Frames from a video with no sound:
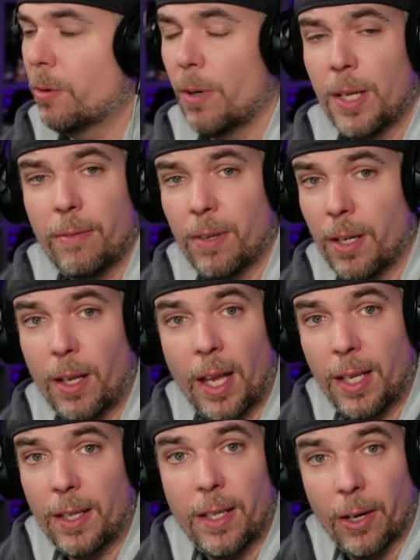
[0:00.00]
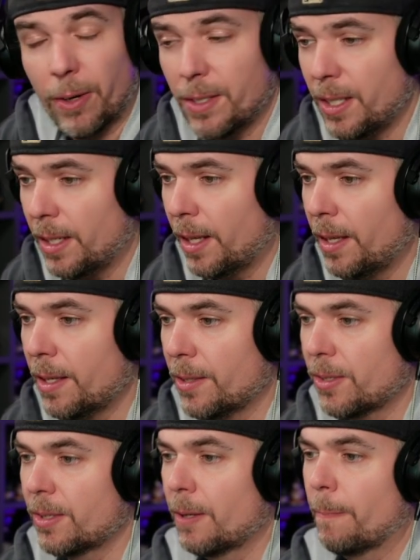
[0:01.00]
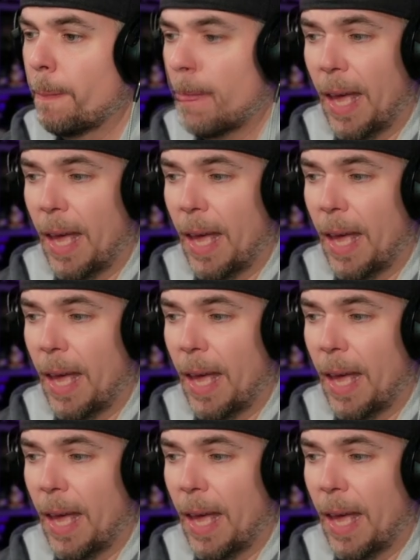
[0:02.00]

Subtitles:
or even any guaranteed hits.